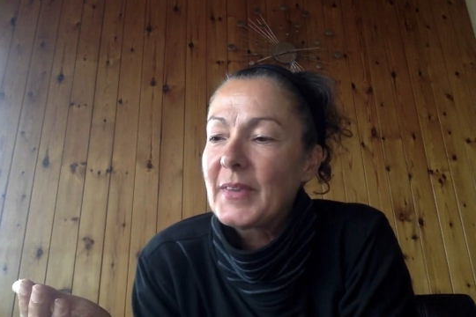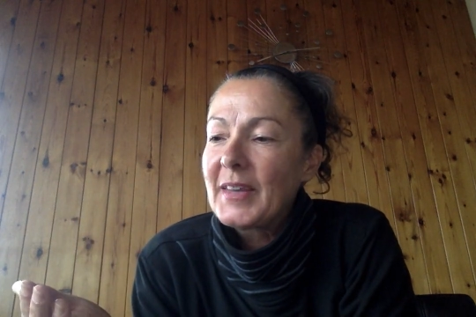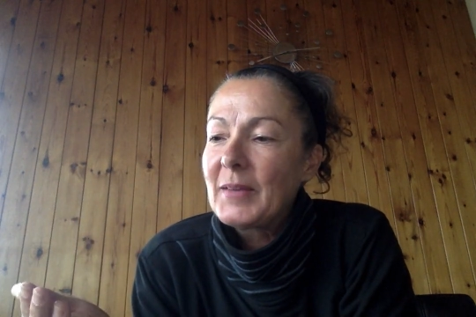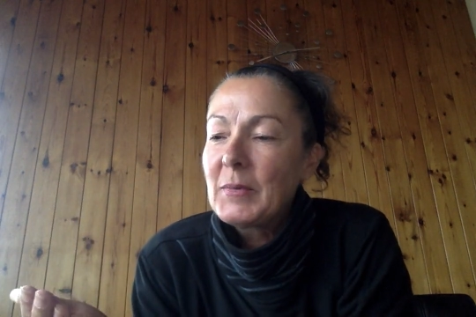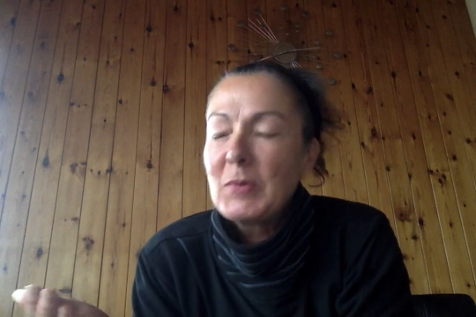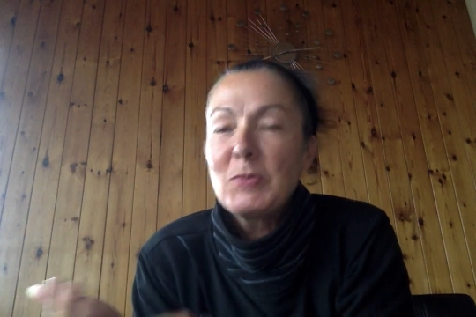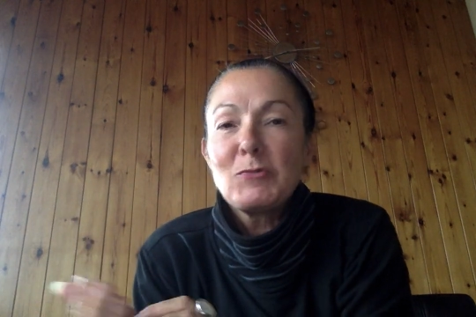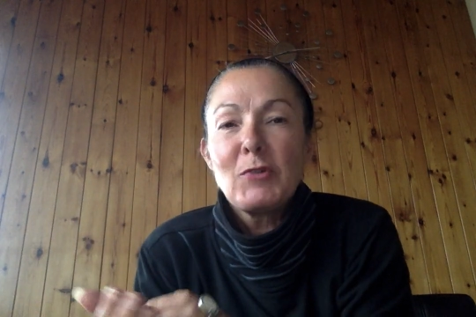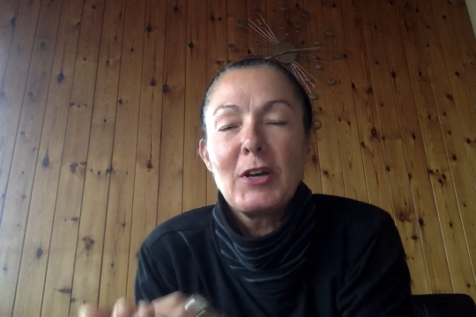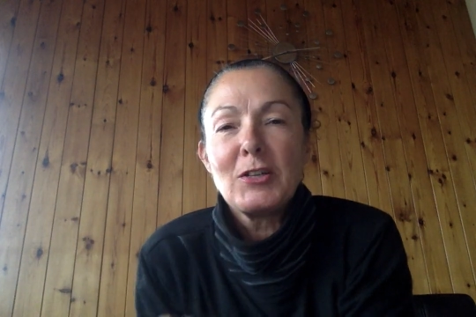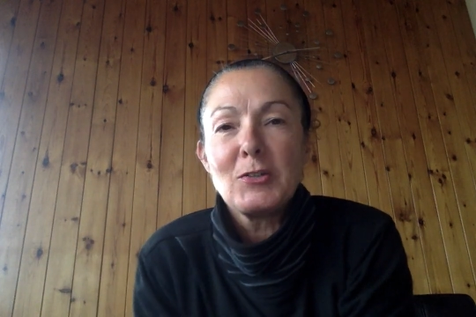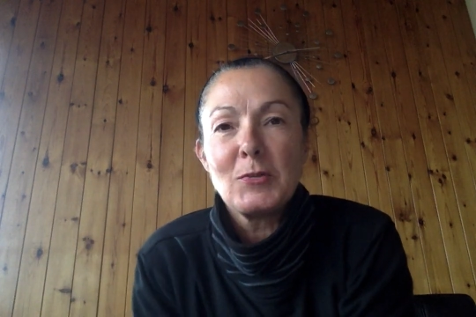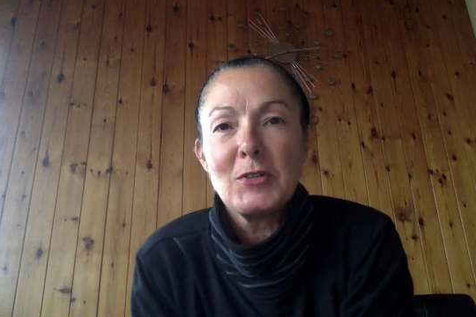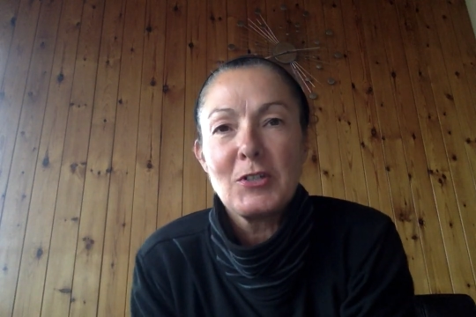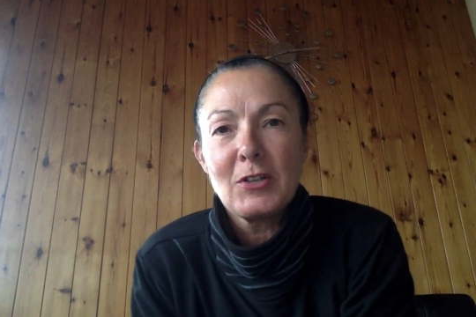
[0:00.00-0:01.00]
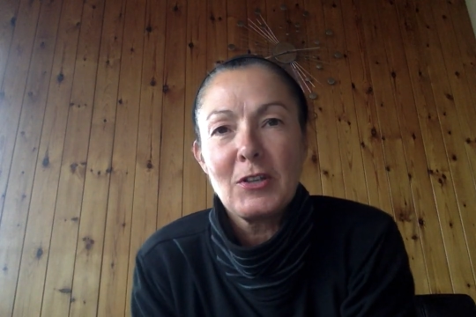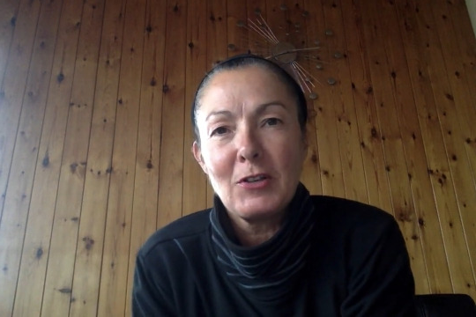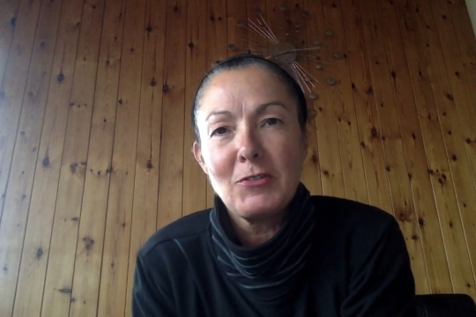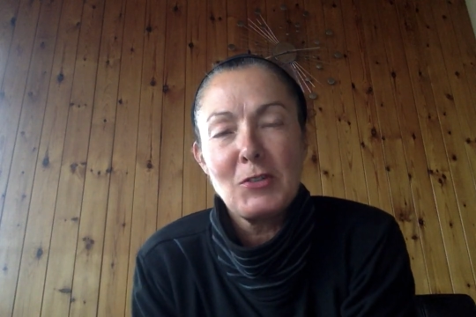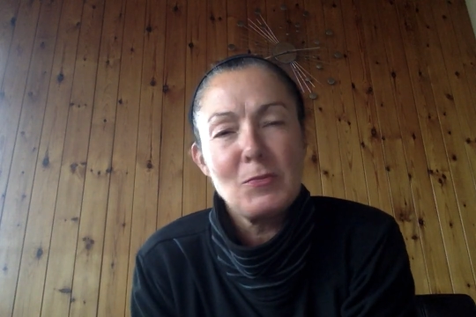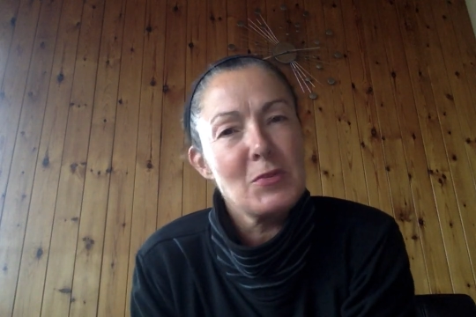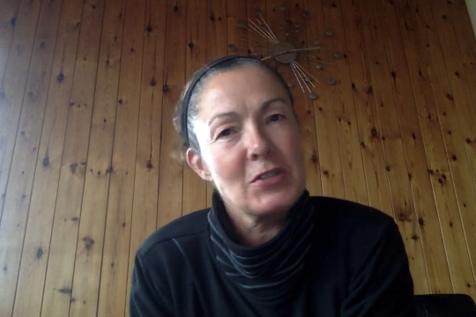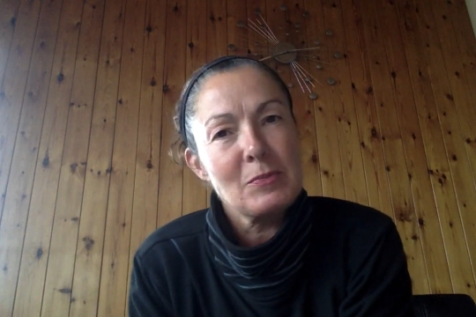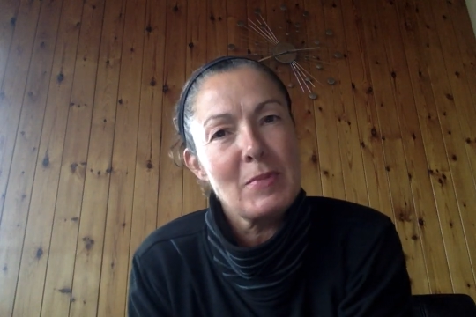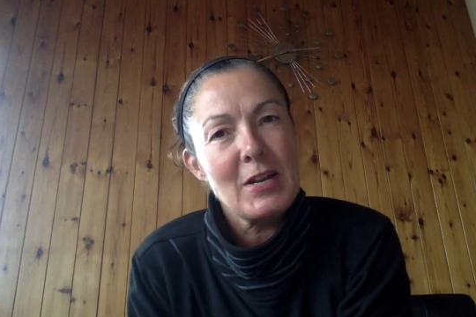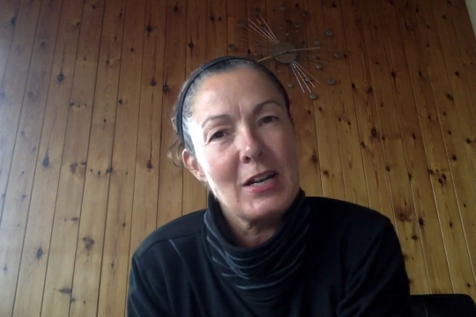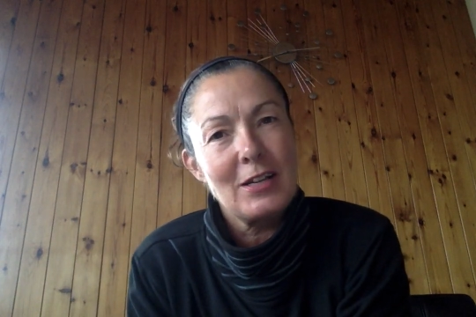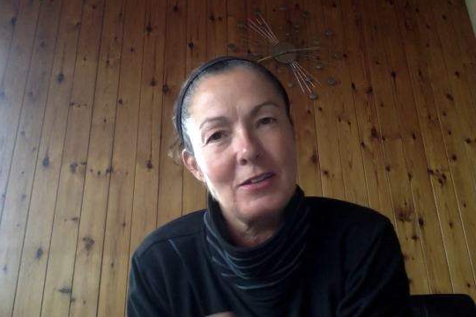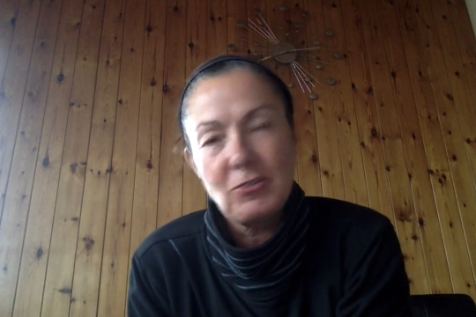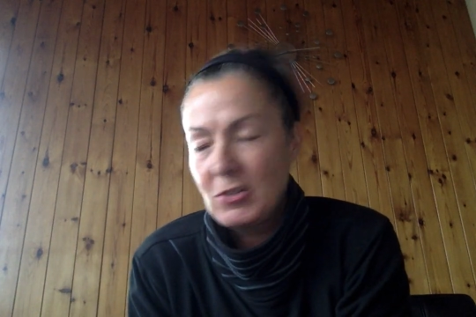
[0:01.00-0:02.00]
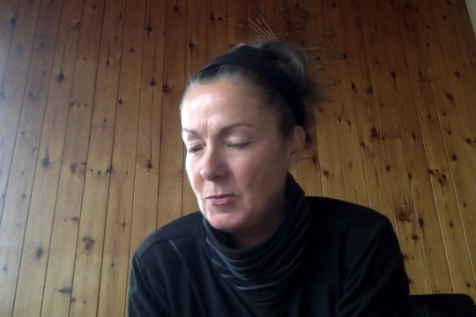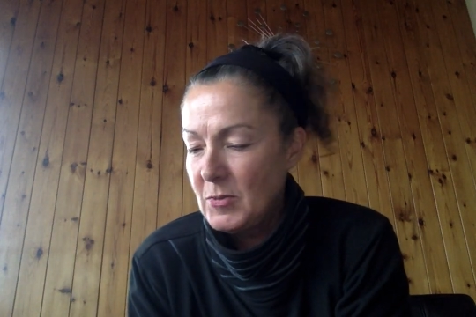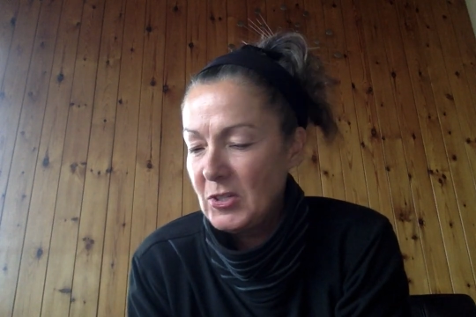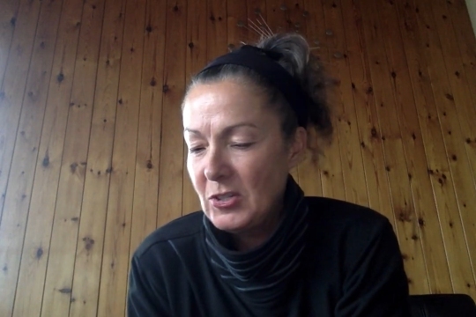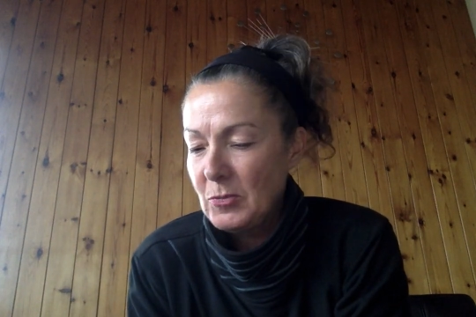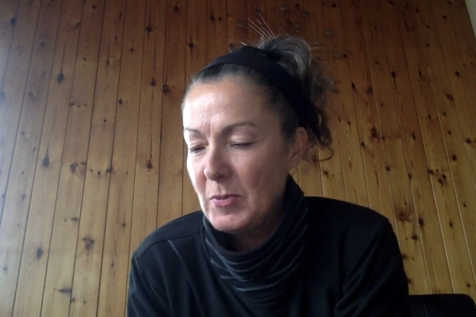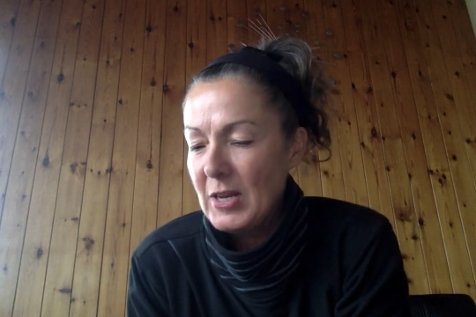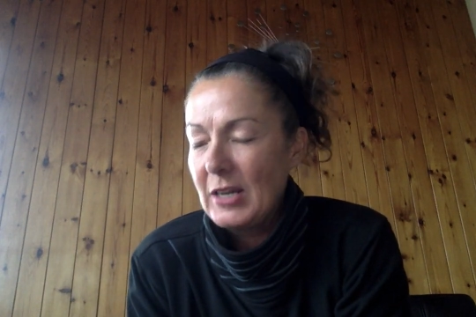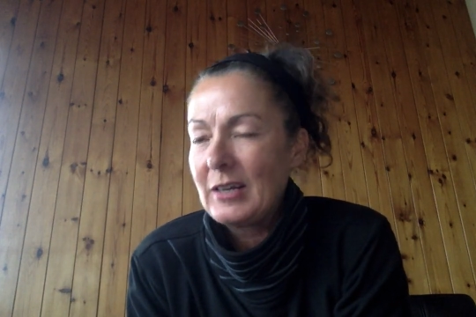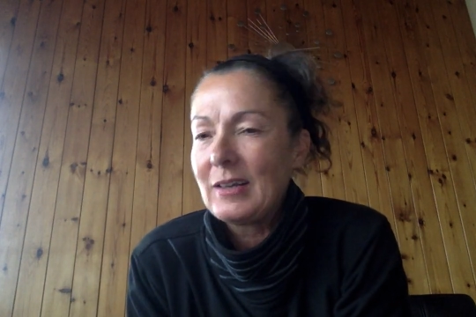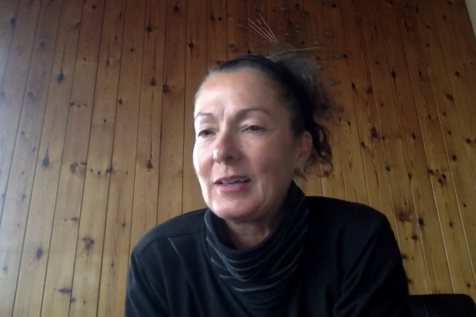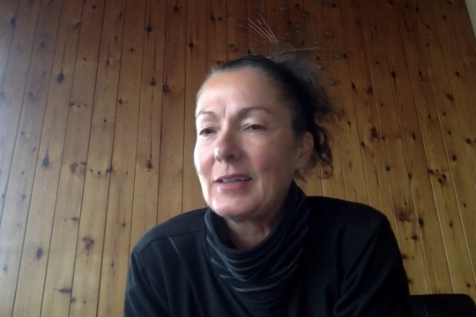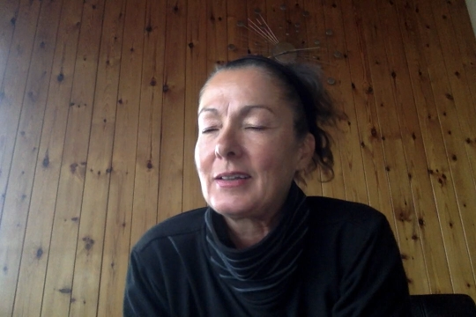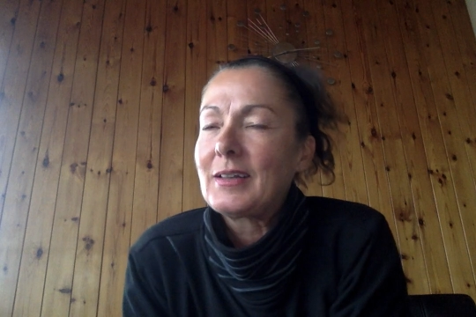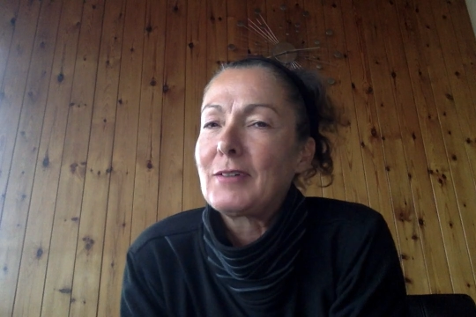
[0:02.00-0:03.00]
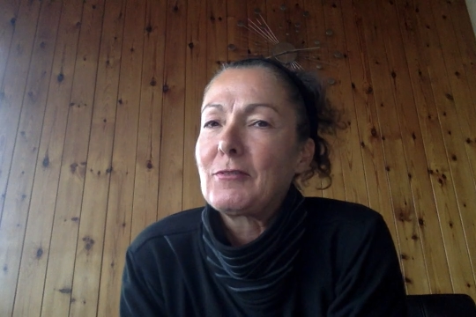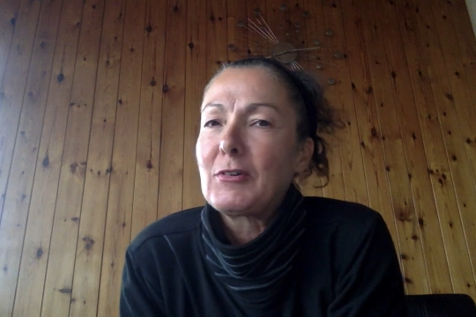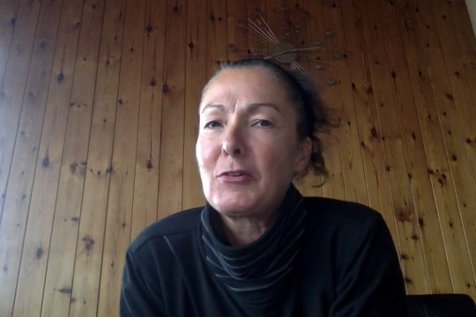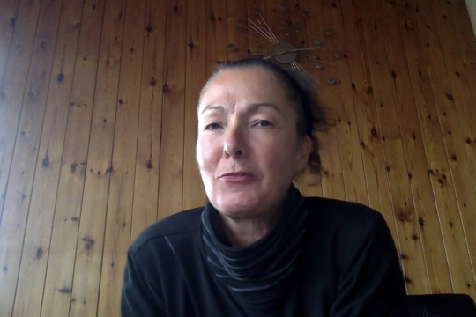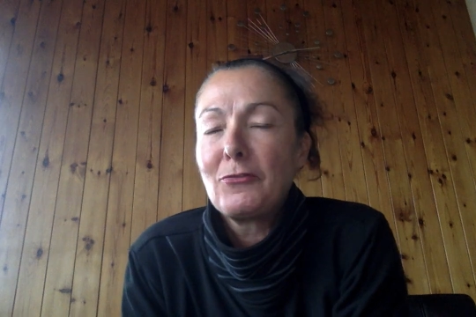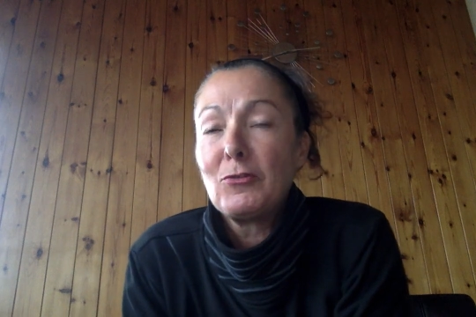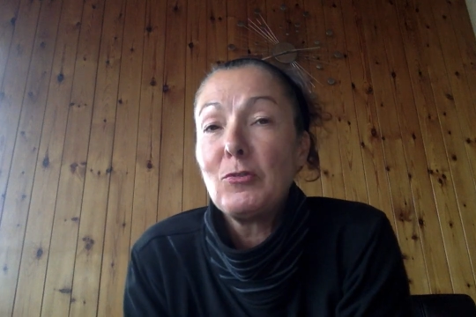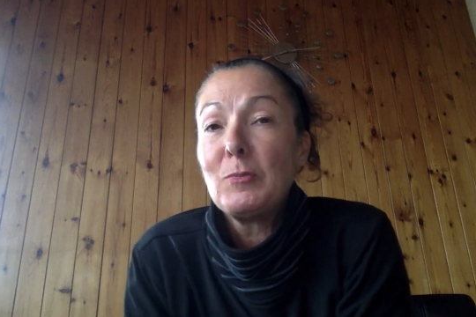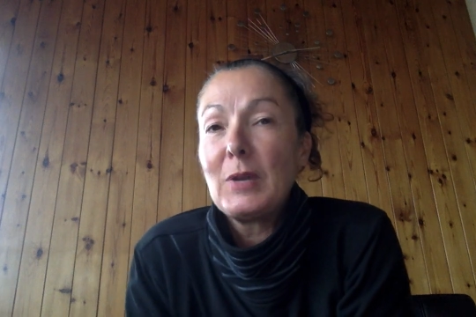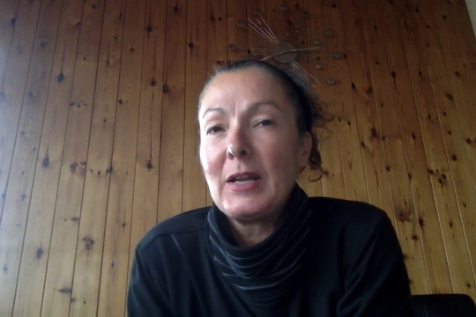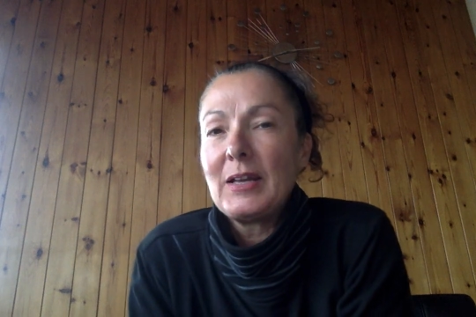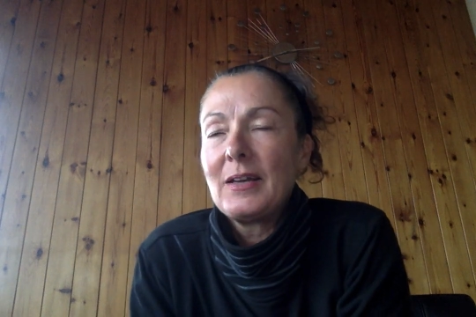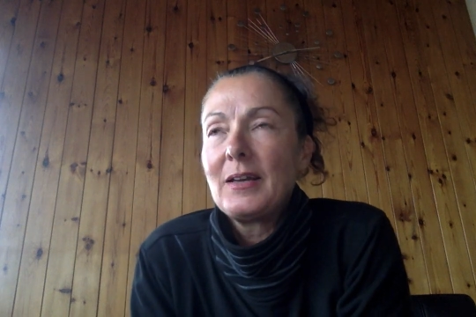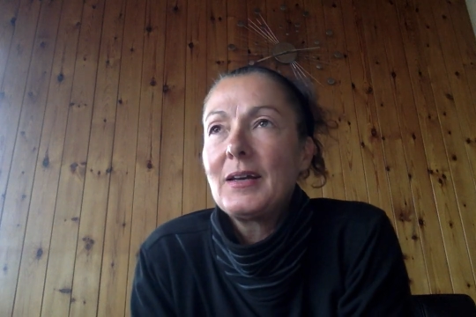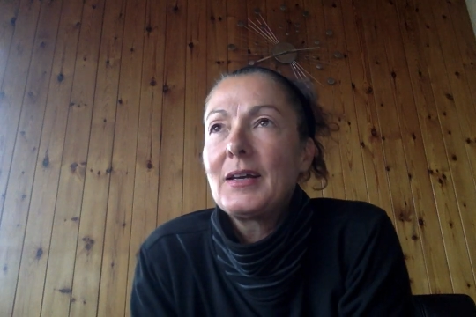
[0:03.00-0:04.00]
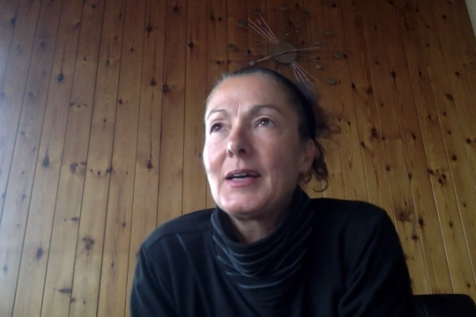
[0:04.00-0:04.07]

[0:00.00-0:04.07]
We would write to each other, "Dear Miss Smedley, dear Mr. Smedley," like that, very formally.